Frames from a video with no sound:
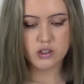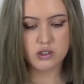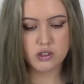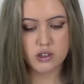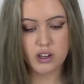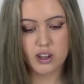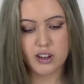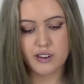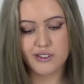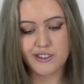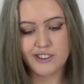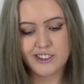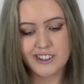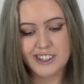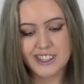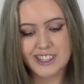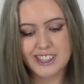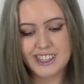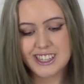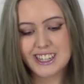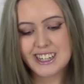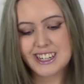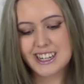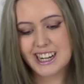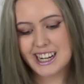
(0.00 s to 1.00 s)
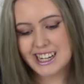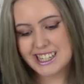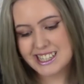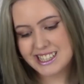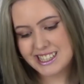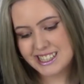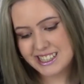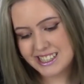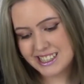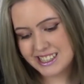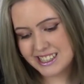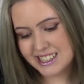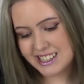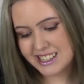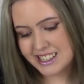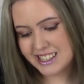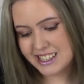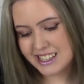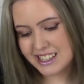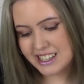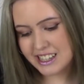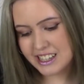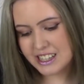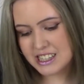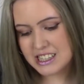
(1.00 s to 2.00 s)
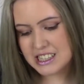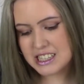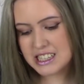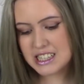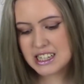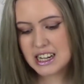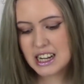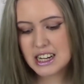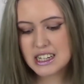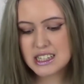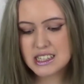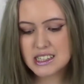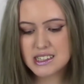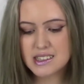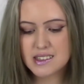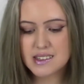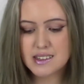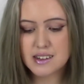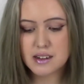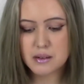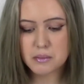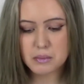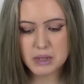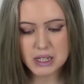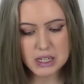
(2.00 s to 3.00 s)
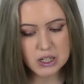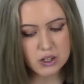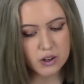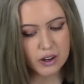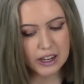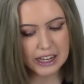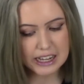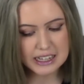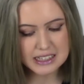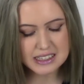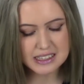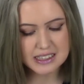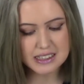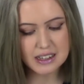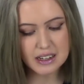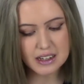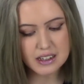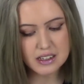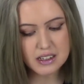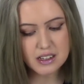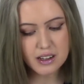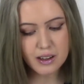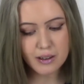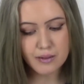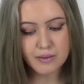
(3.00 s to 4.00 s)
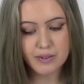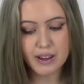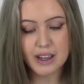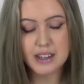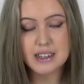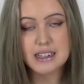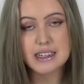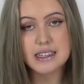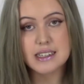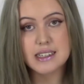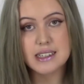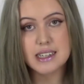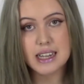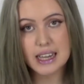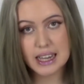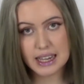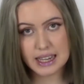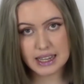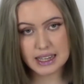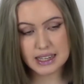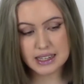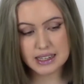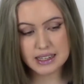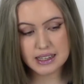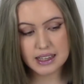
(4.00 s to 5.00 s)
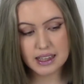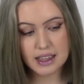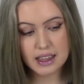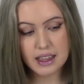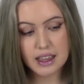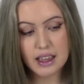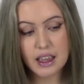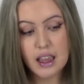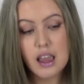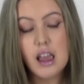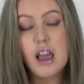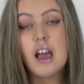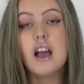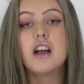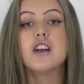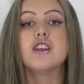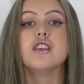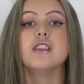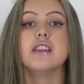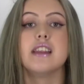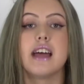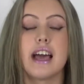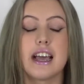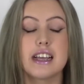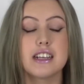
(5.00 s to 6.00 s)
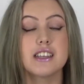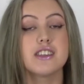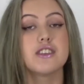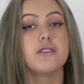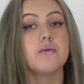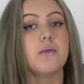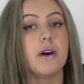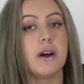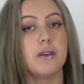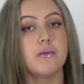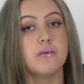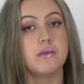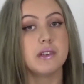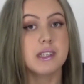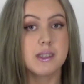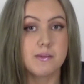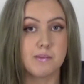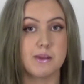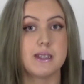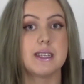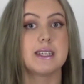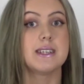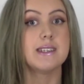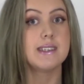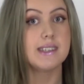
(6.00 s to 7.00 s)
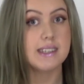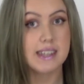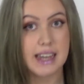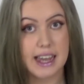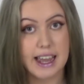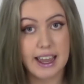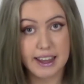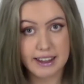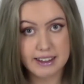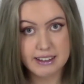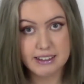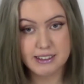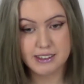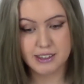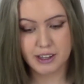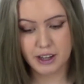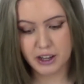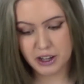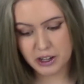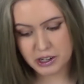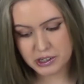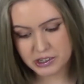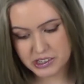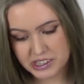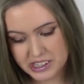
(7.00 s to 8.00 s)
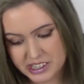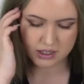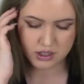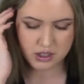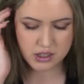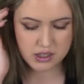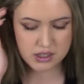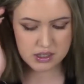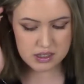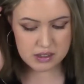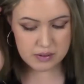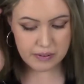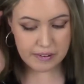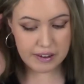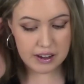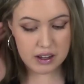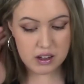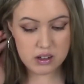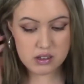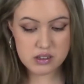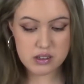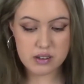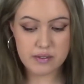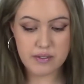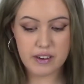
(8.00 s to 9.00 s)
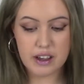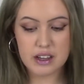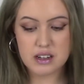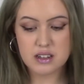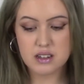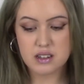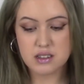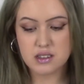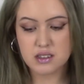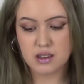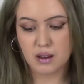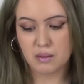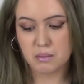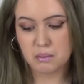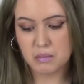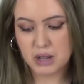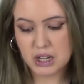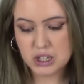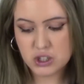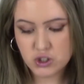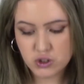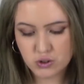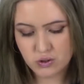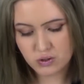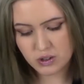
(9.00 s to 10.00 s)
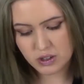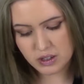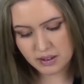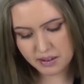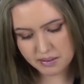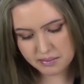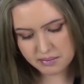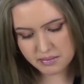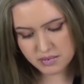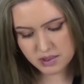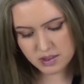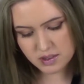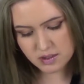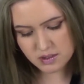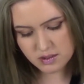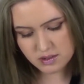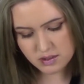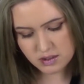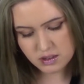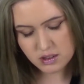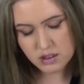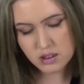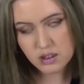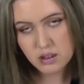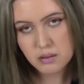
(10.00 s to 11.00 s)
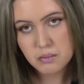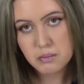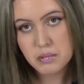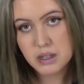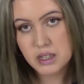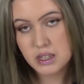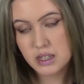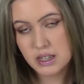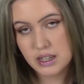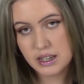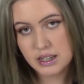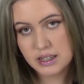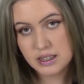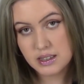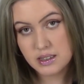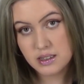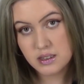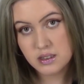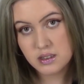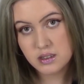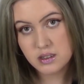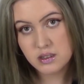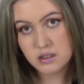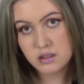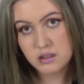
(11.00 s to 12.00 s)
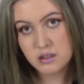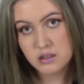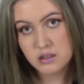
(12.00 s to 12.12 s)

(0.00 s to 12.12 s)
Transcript: So, B9. B9 is an amino acid found in tea, like the one we're spilling today. So, it's also found in some mushrooms for kids,